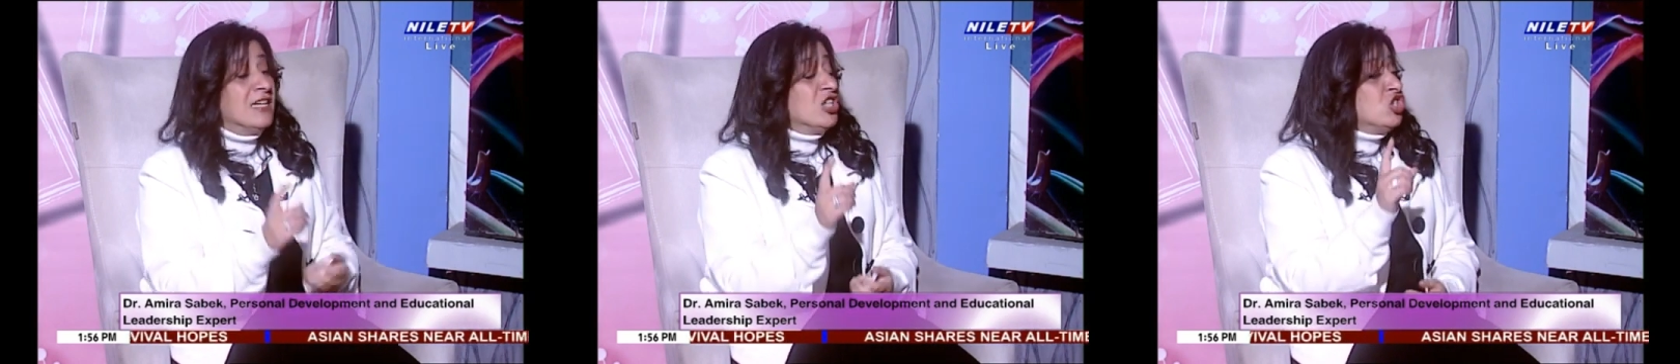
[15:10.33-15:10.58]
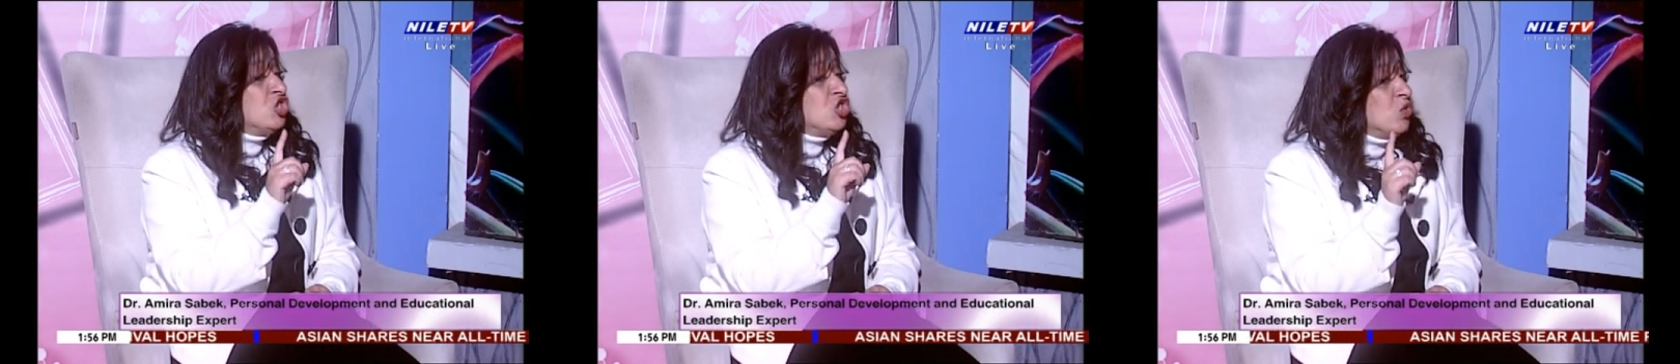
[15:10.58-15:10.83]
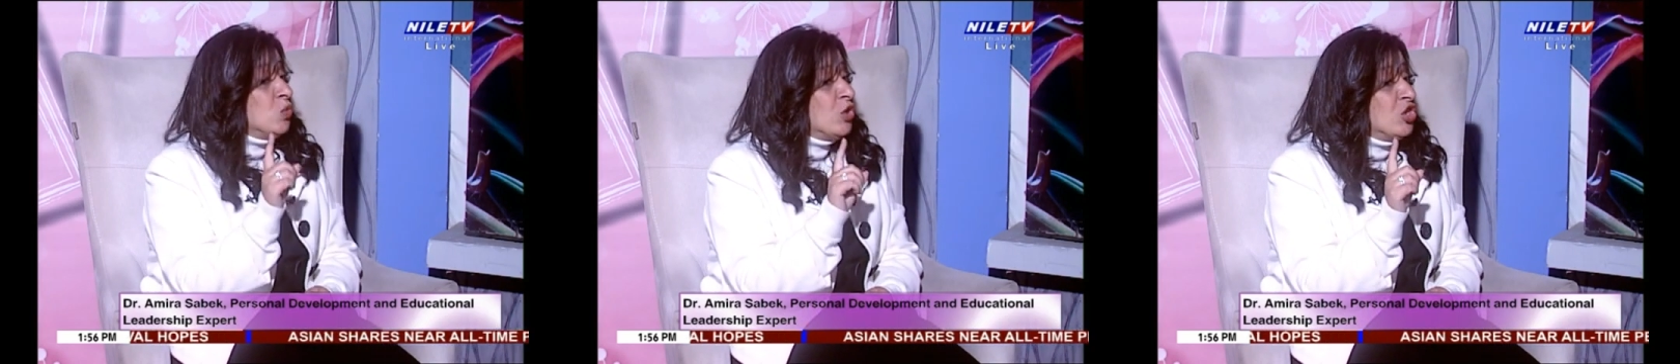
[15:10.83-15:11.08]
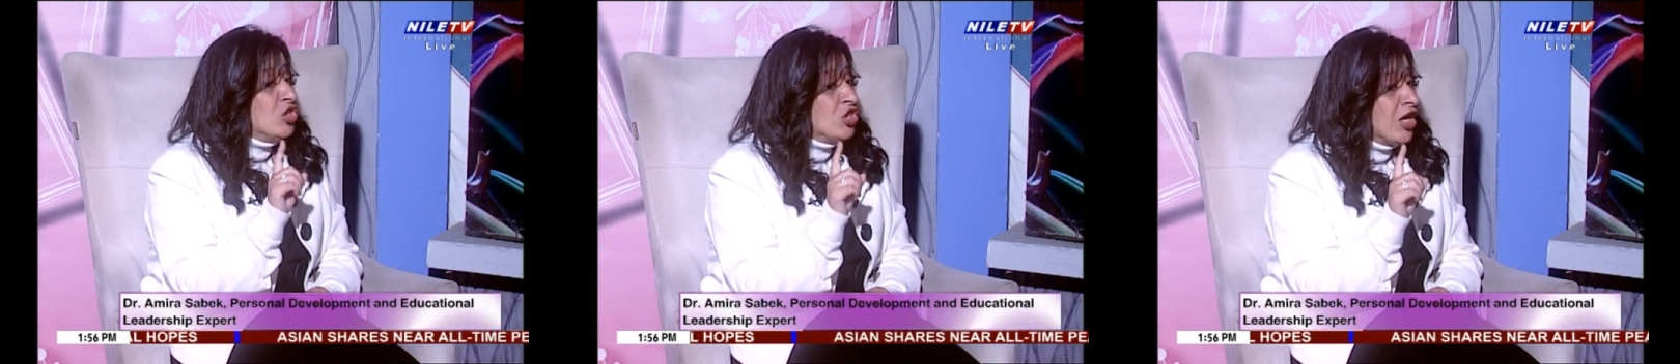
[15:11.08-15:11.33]
she
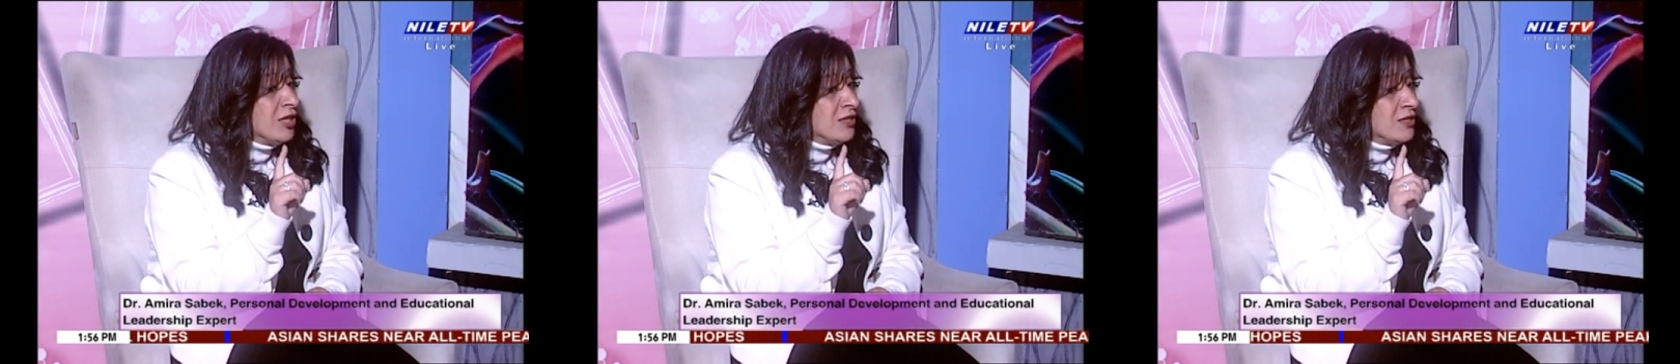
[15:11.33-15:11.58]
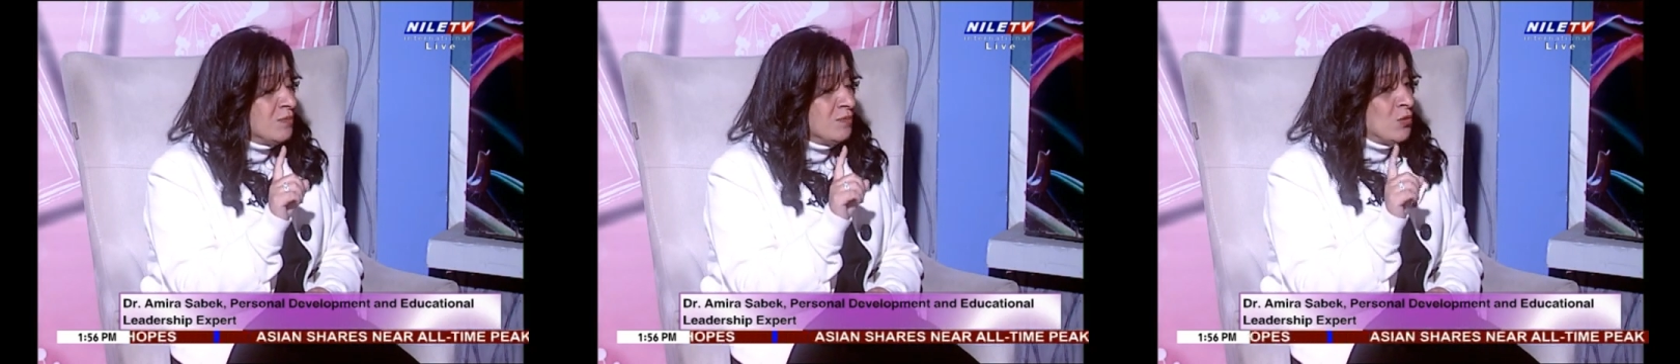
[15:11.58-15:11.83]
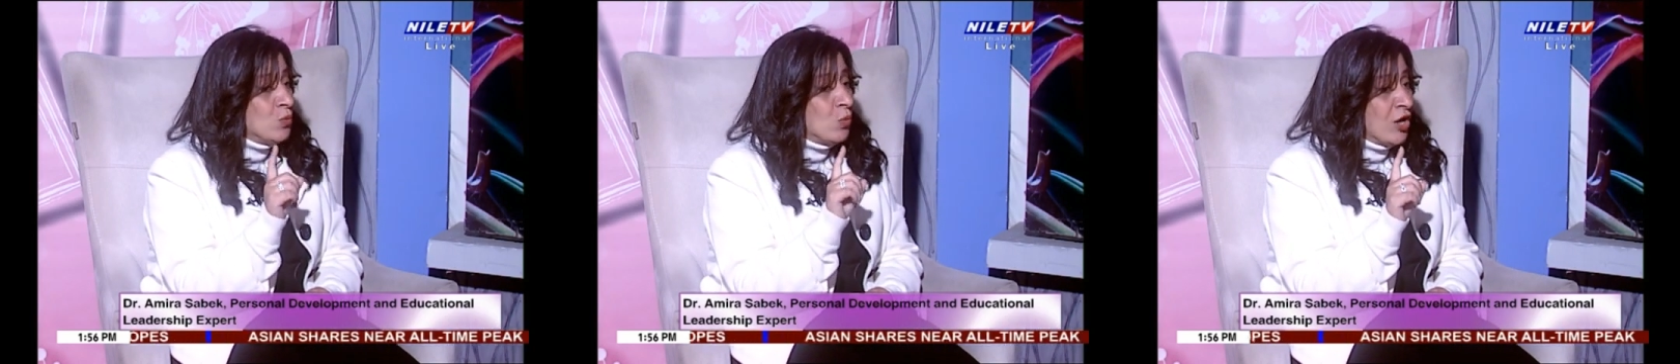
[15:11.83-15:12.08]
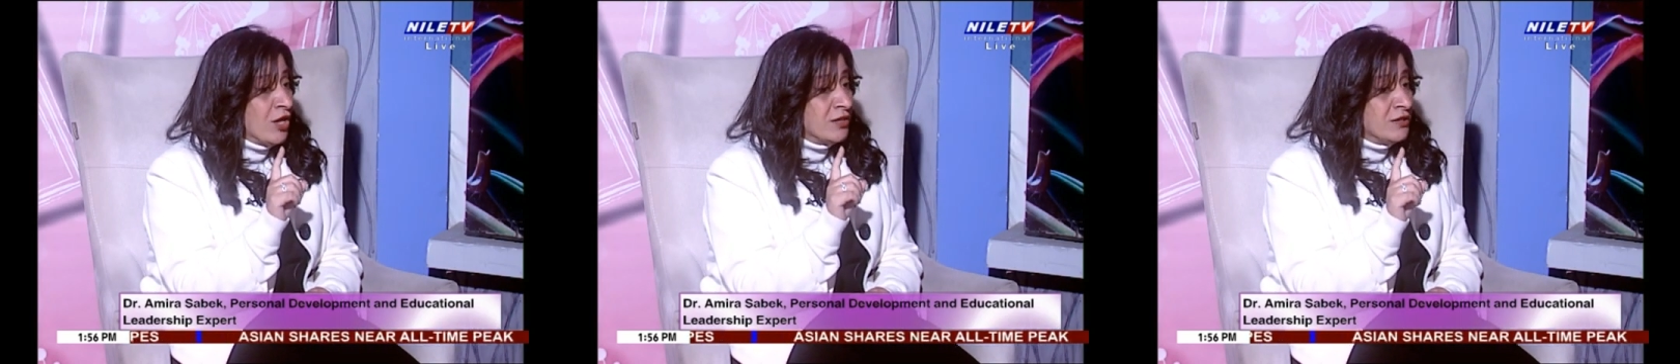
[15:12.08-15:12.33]
will not be
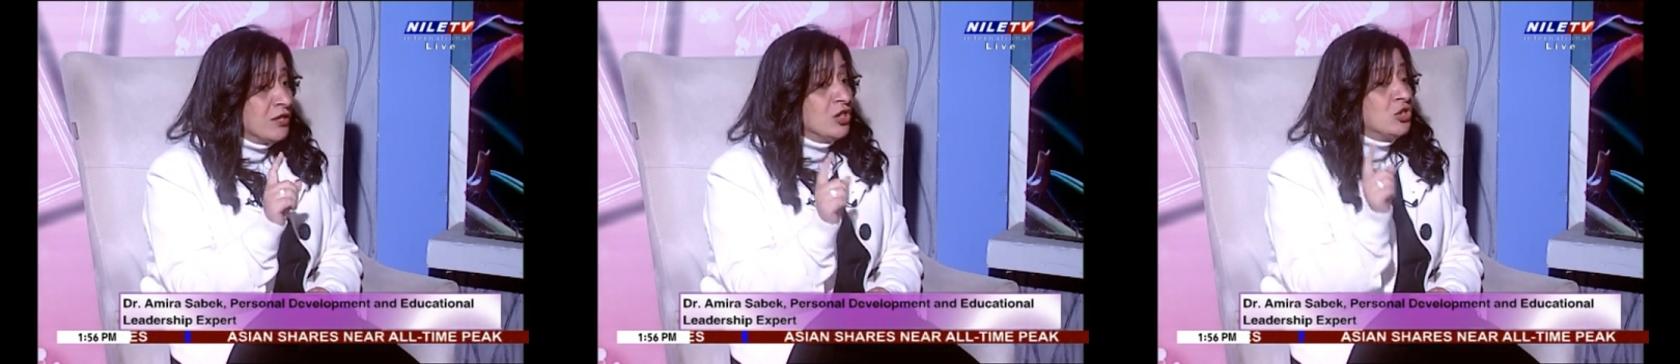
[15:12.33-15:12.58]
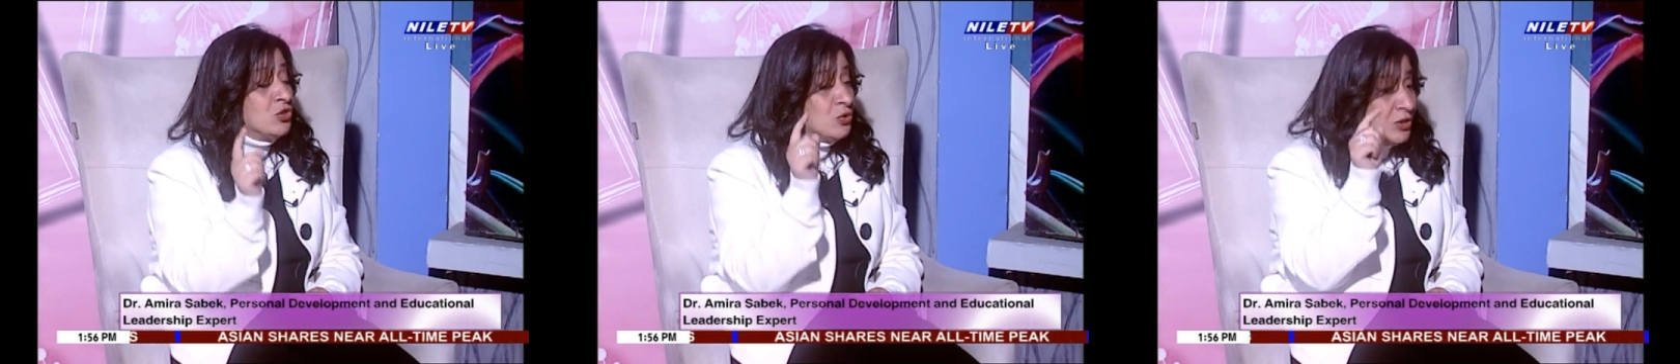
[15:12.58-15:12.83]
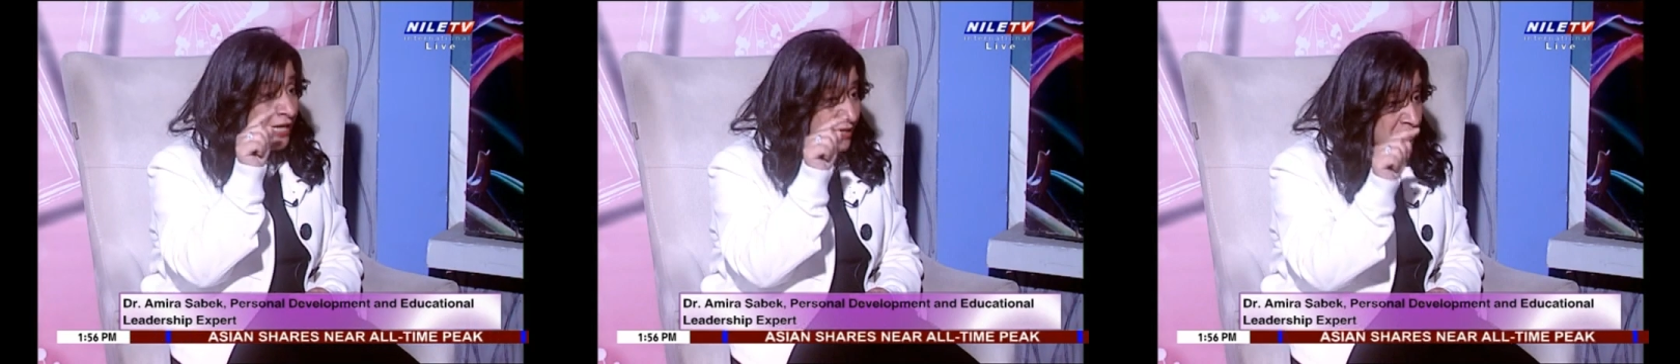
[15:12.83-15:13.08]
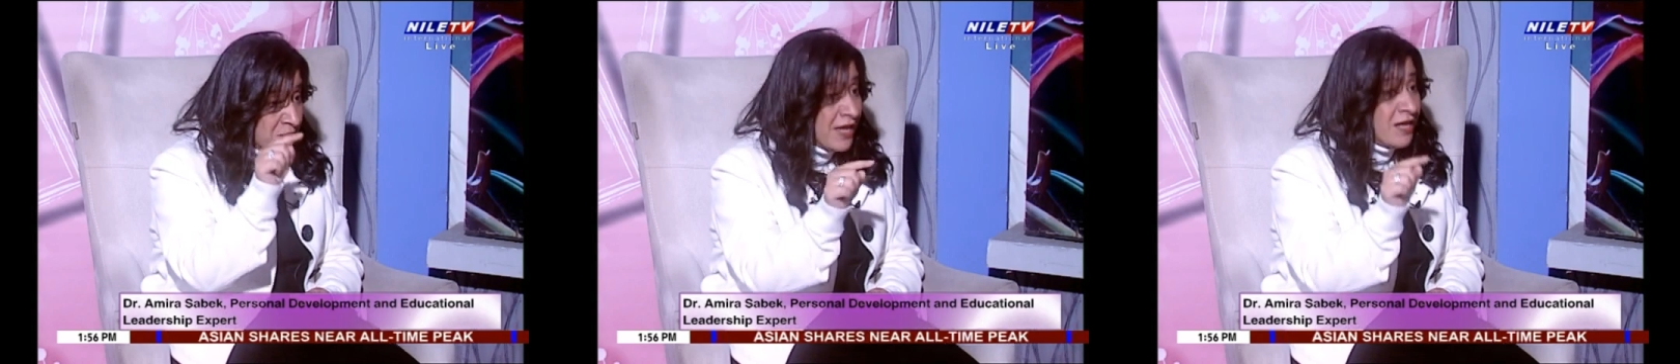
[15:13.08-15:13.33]
worried to
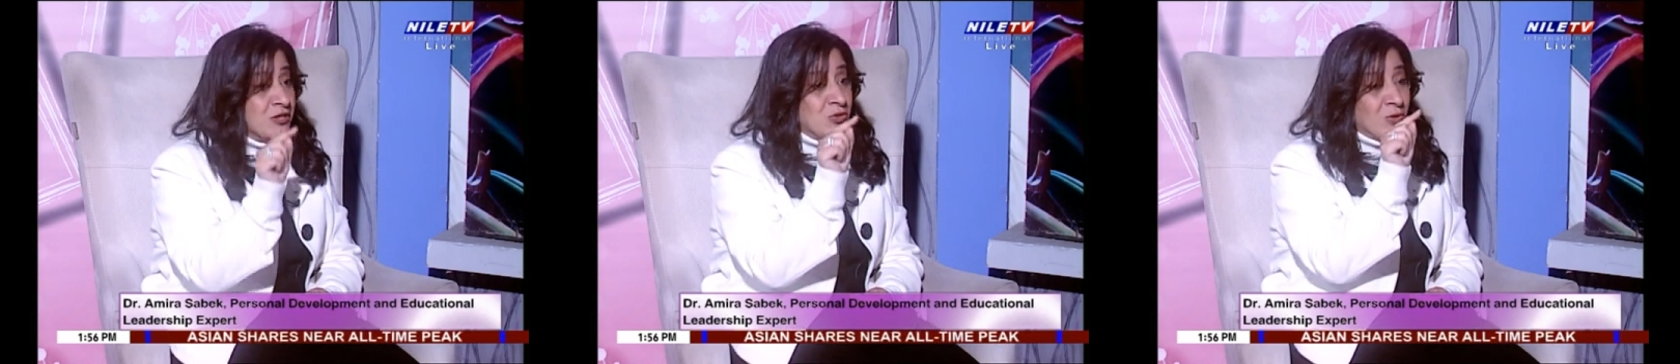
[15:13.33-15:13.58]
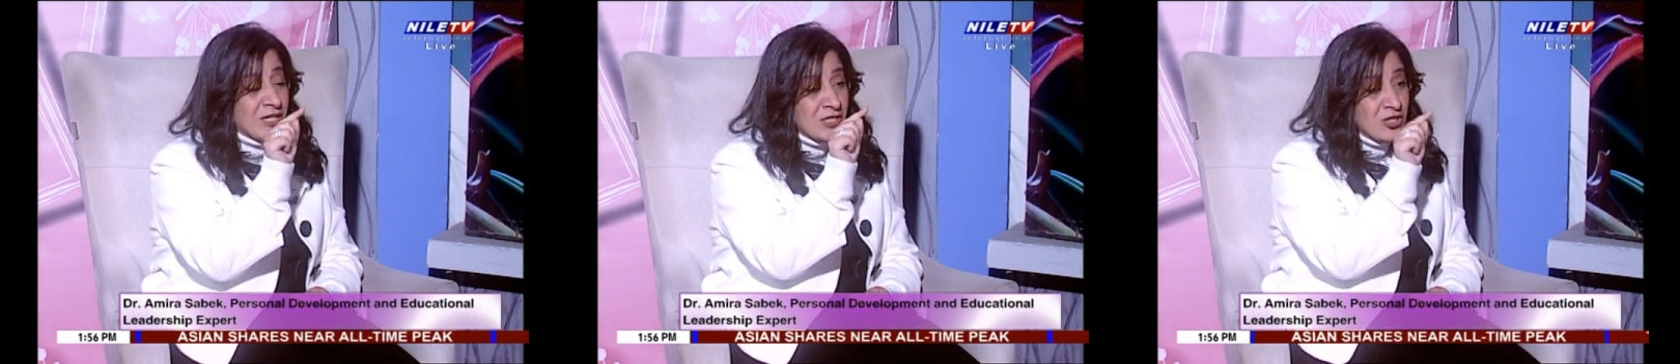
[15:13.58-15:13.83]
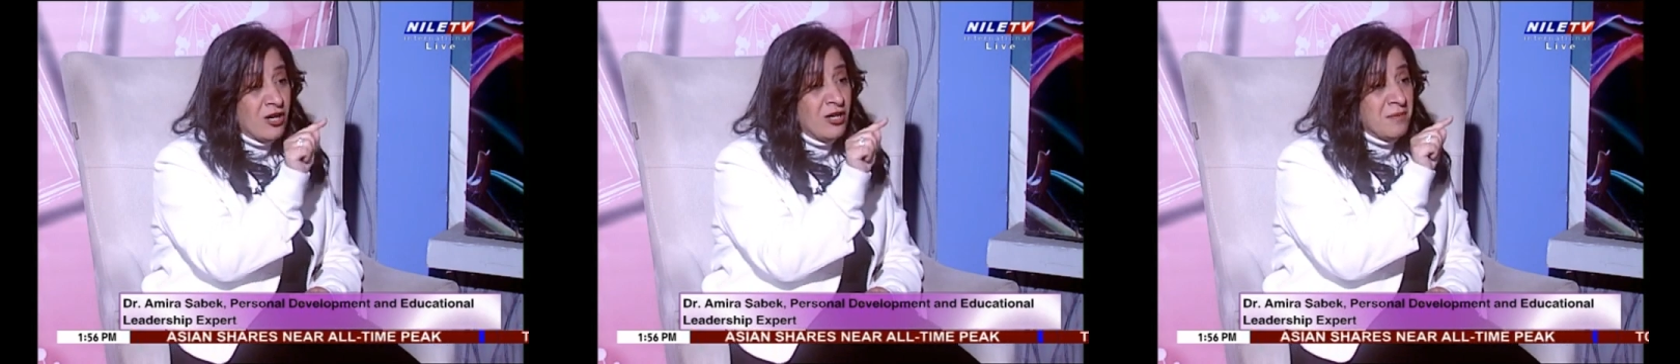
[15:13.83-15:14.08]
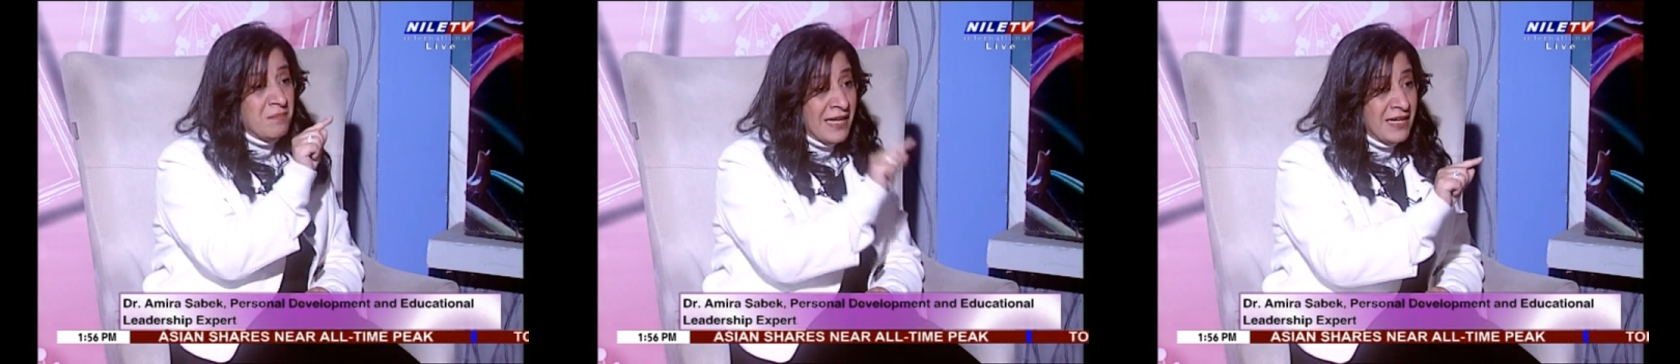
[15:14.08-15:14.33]
get married to a
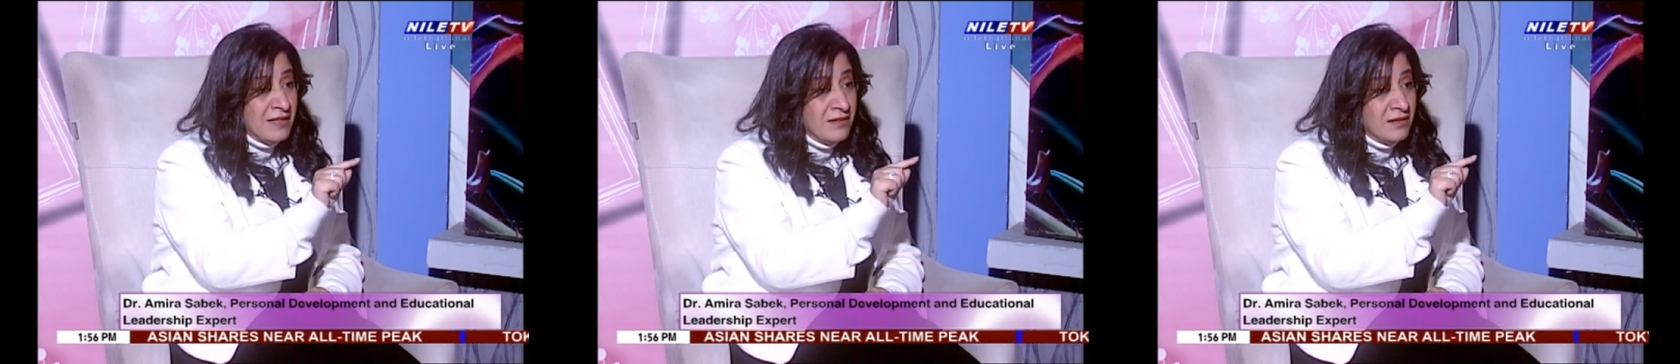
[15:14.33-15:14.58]
strong man,